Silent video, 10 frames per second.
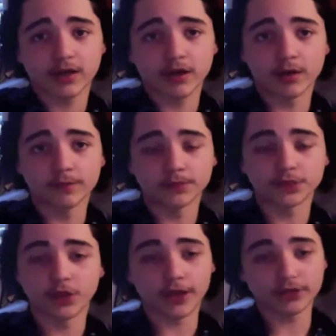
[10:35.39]
Um, you
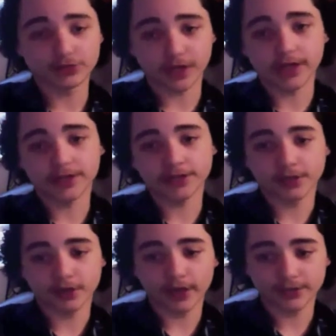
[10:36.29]
know, I tried you
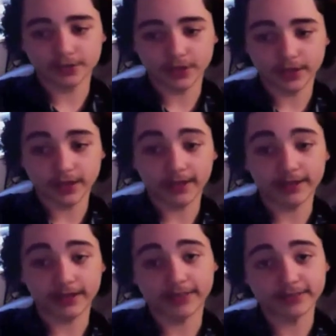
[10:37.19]
know, I tried it, and
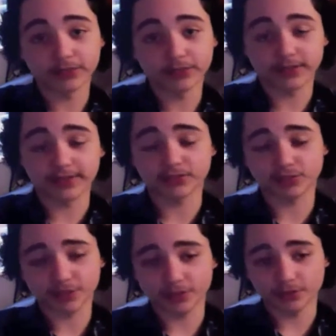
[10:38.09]
it, I still think it's
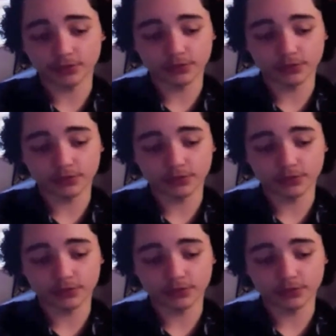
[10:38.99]
really cool.